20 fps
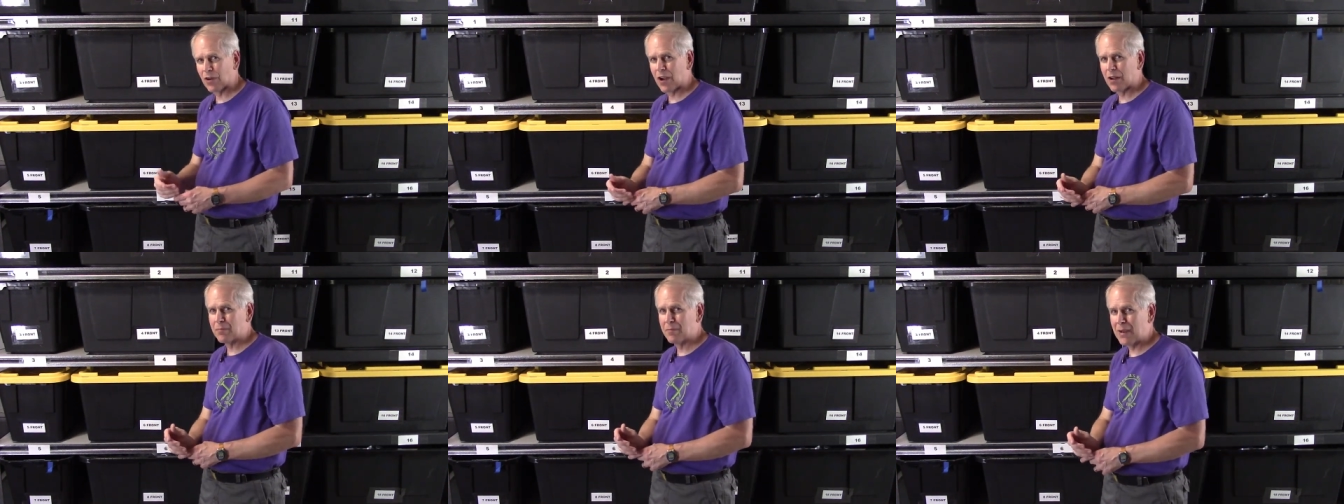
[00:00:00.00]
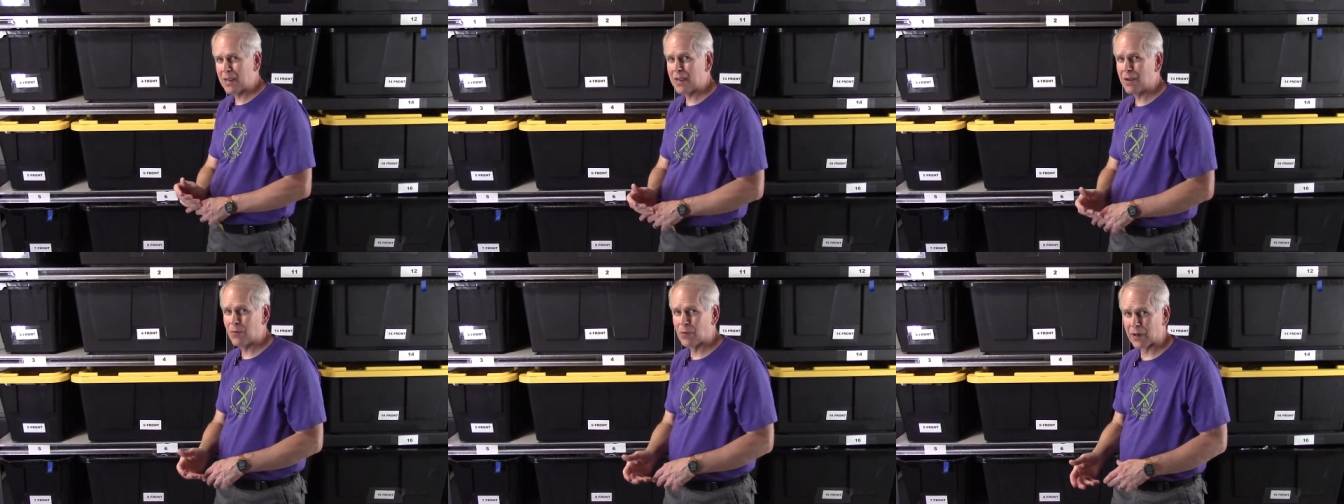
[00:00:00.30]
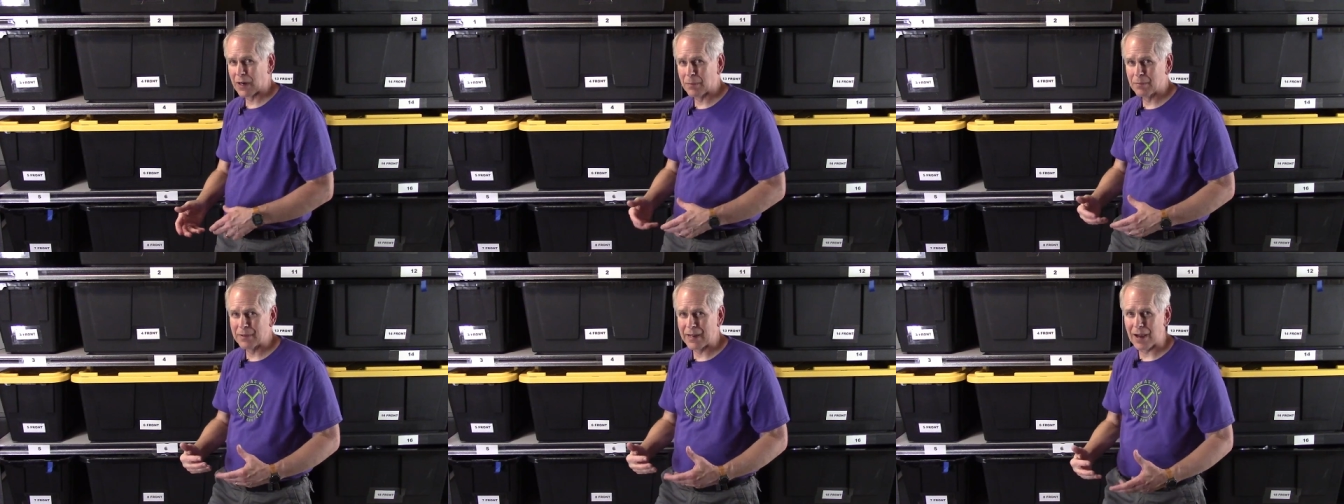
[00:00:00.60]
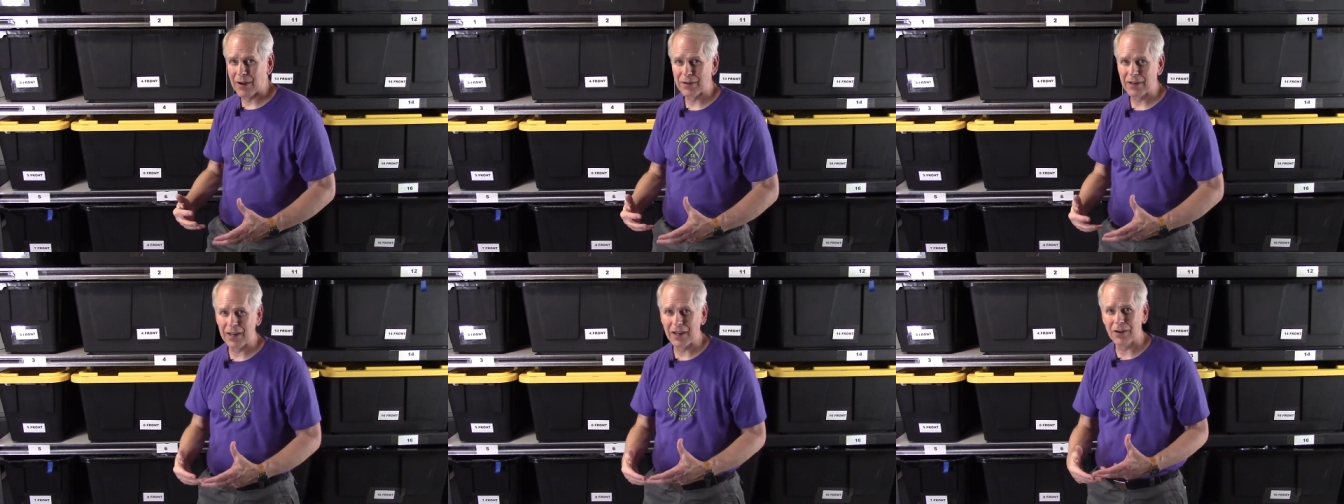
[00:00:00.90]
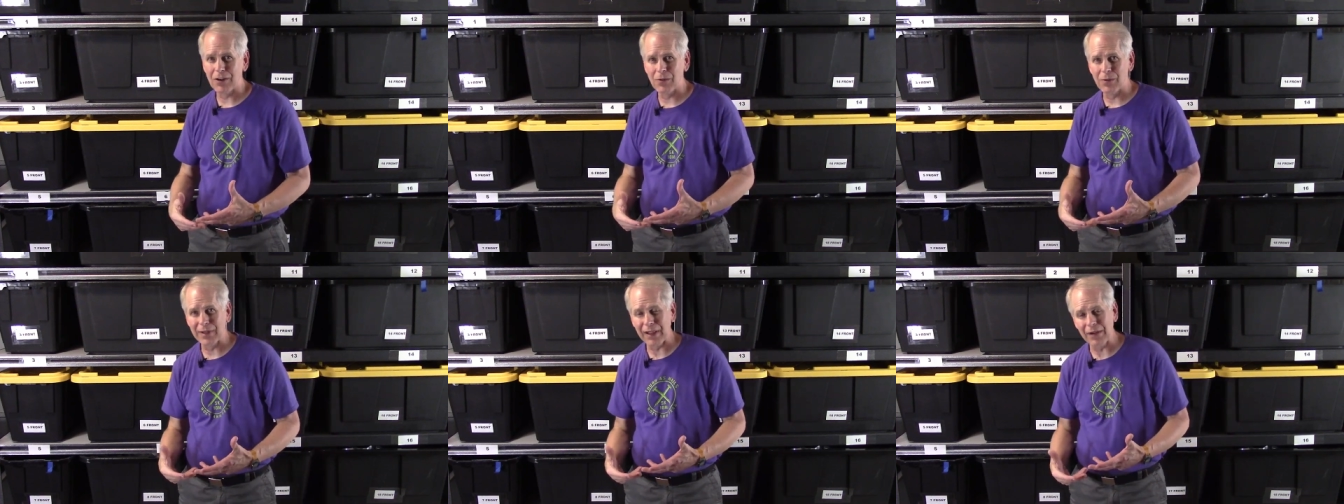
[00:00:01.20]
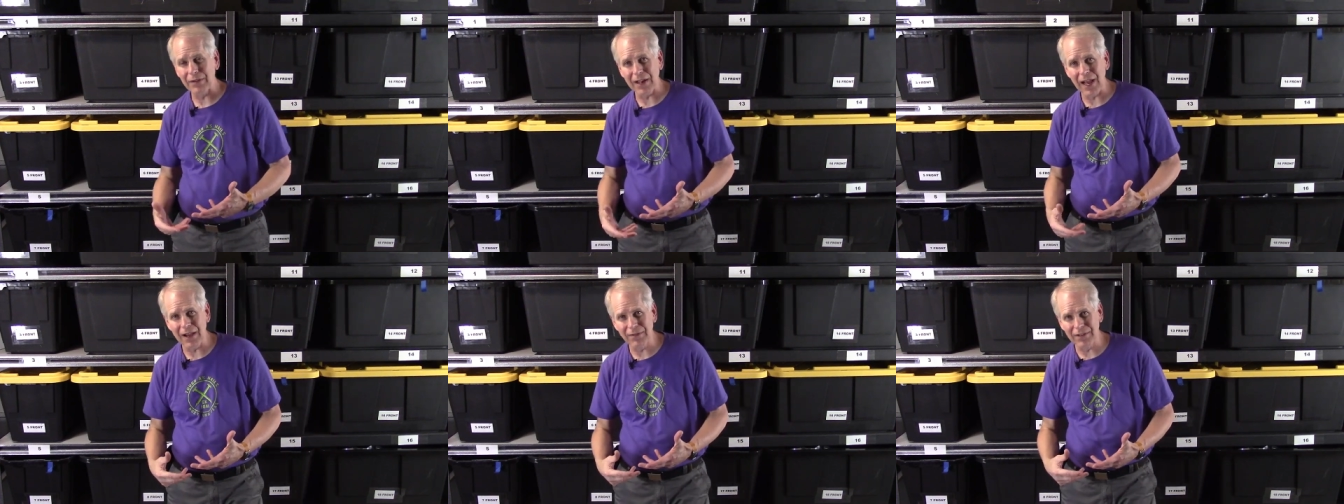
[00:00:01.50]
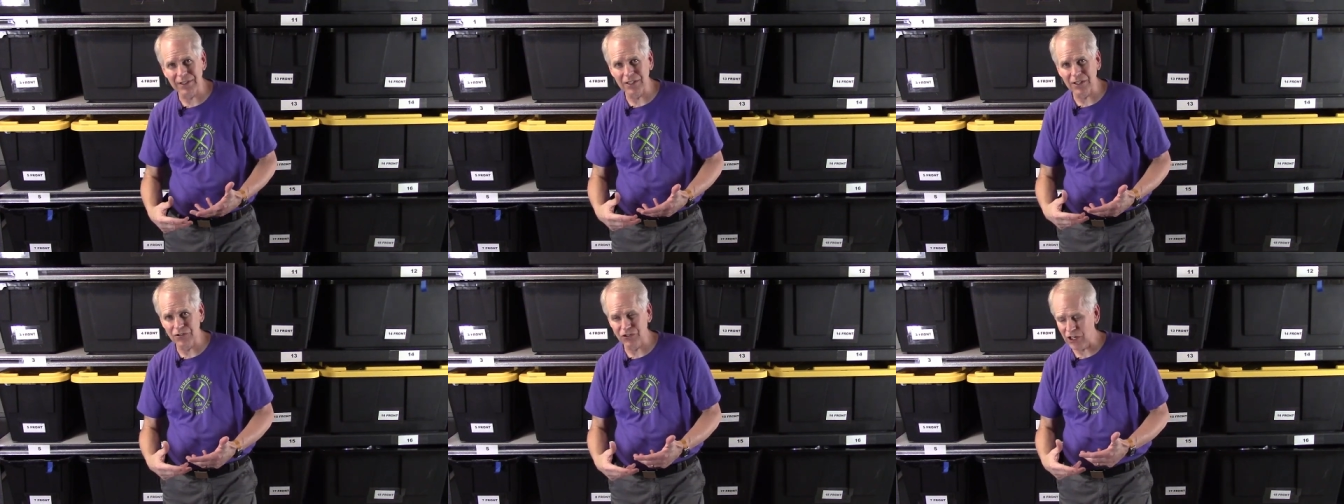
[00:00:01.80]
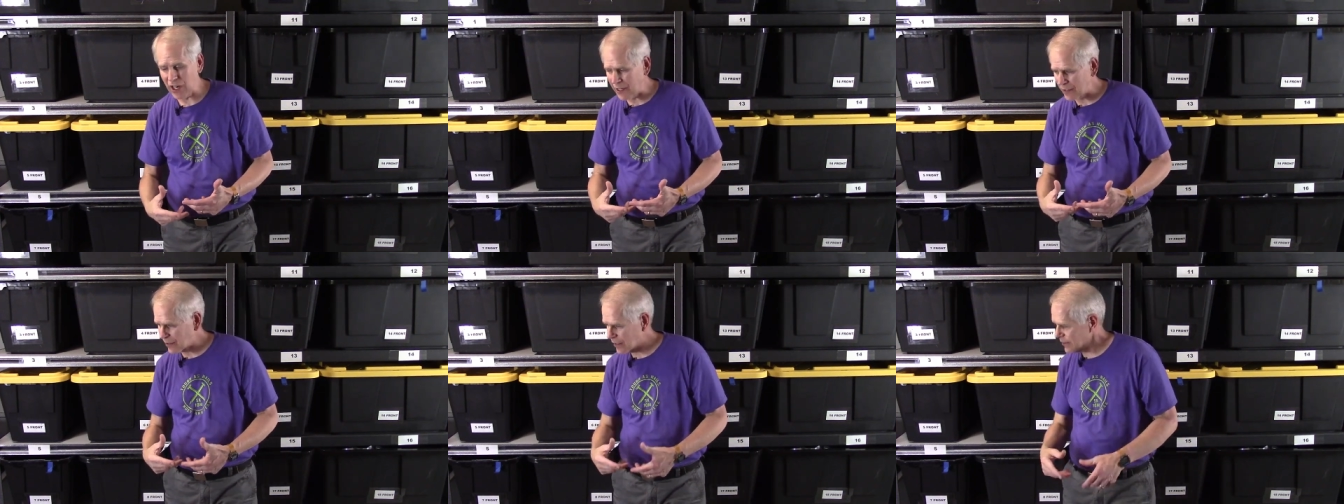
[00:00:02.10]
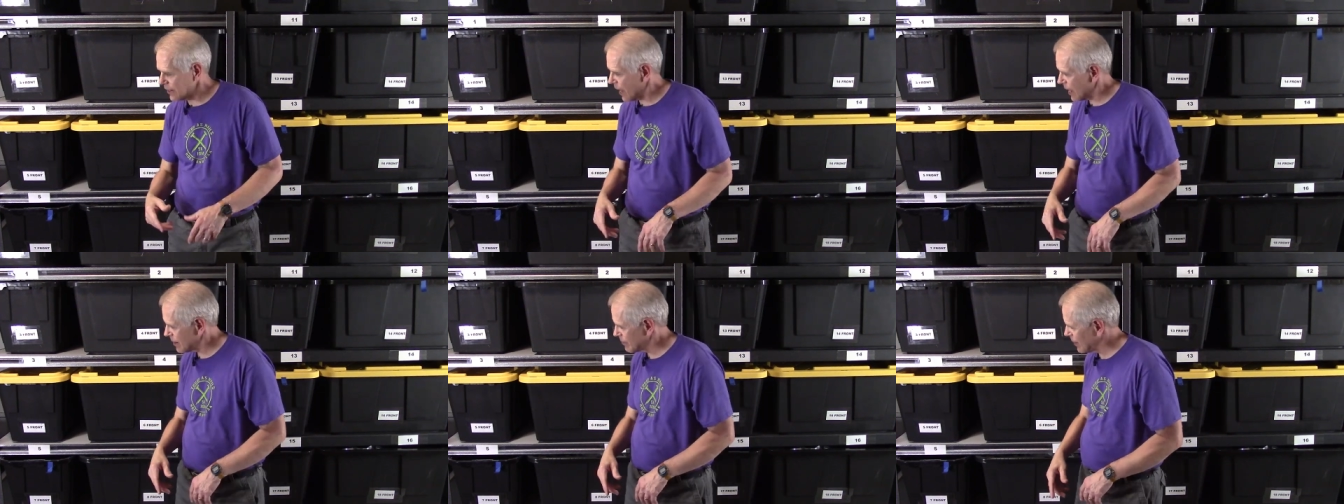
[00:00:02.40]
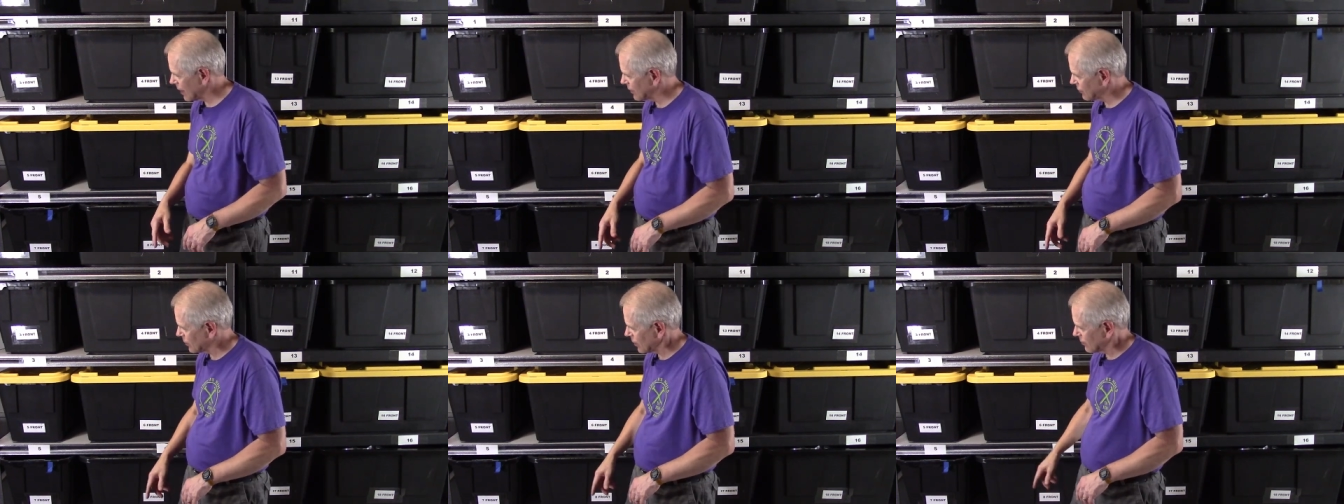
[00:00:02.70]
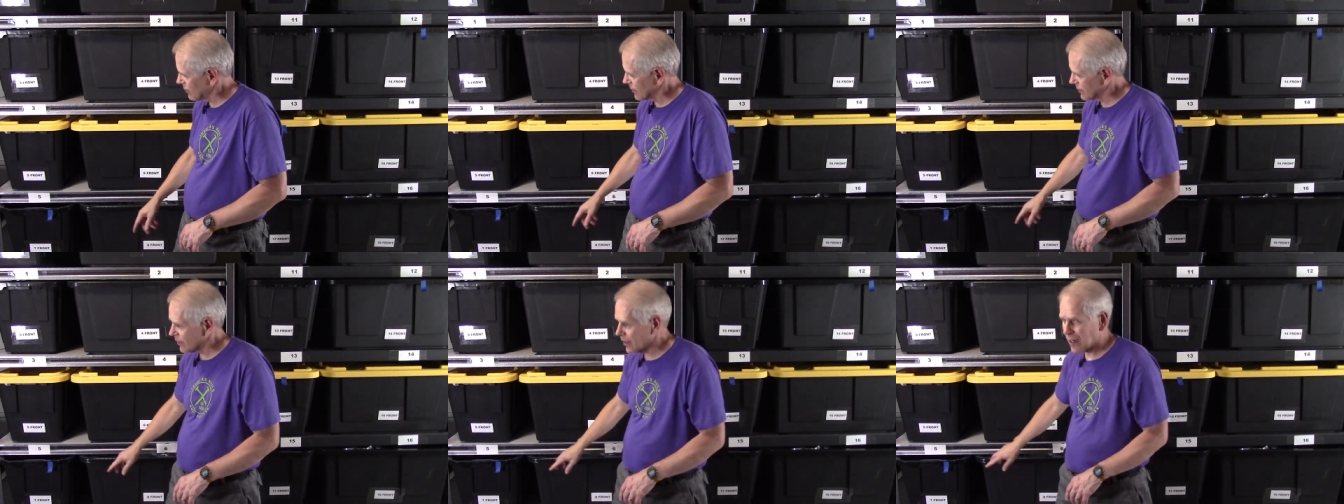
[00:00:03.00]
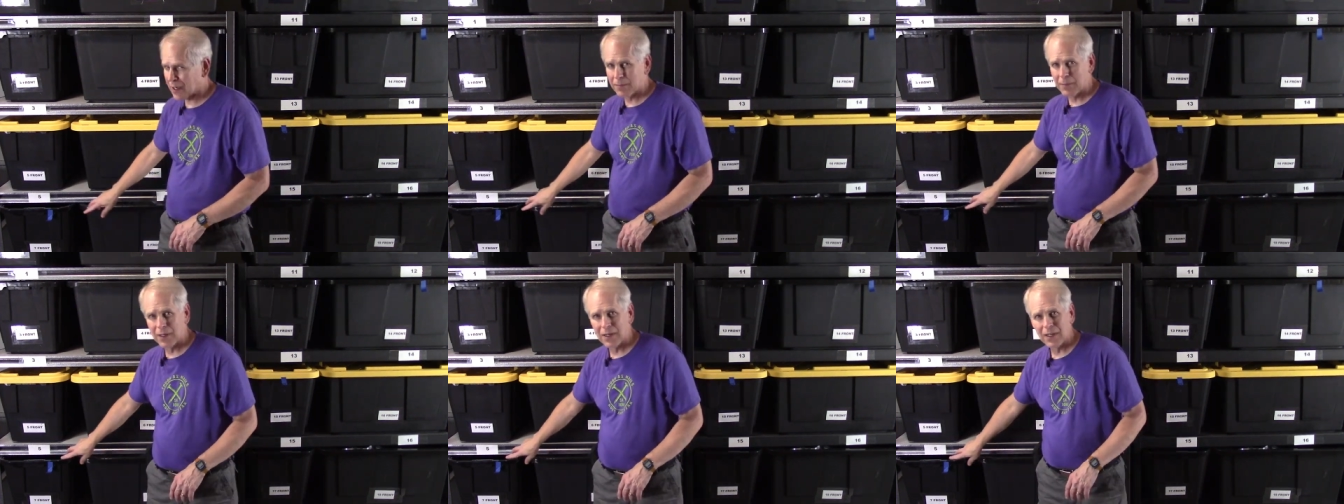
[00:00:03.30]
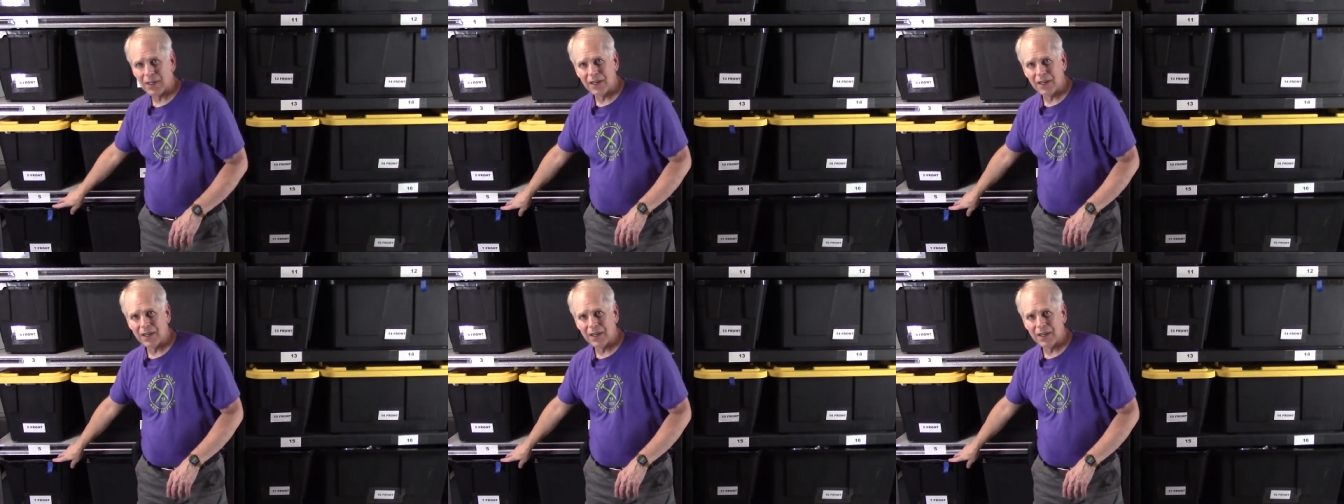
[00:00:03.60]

on me when I'm down here without having to check the database every time,